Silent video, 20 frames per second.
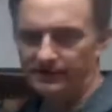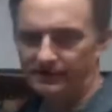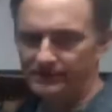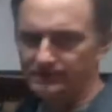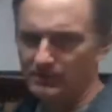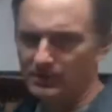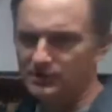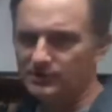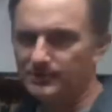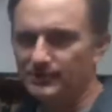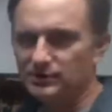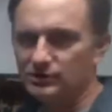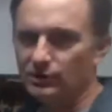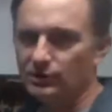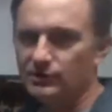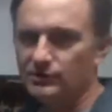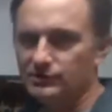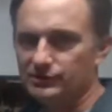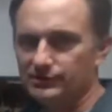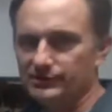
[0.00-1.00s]
is much, much
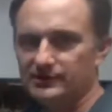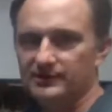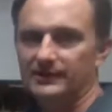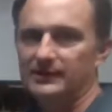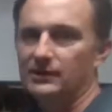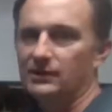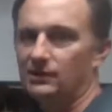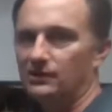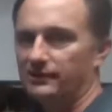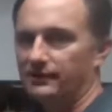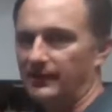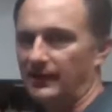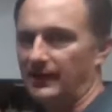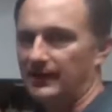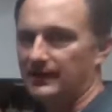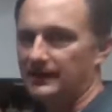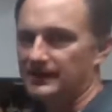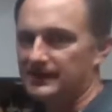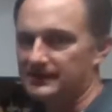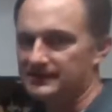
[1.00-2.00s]
larger than the Earth,
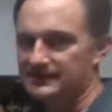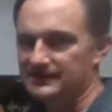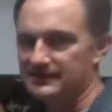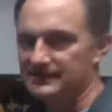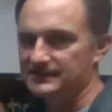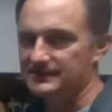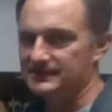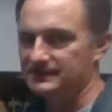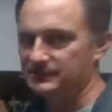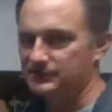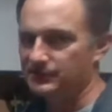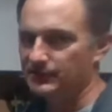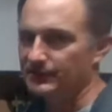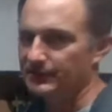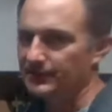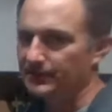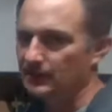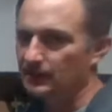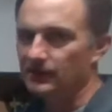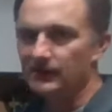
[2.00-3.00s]
and this distance right
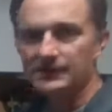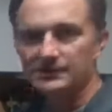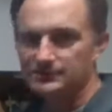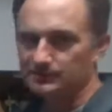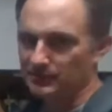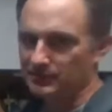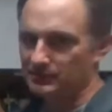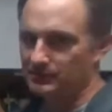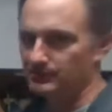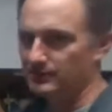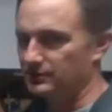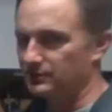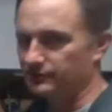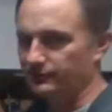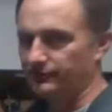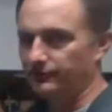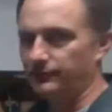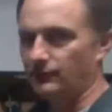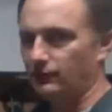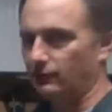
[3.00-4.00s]
here is much, much
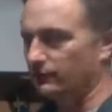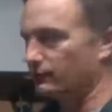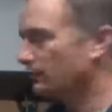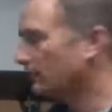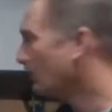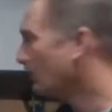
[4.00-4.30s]
further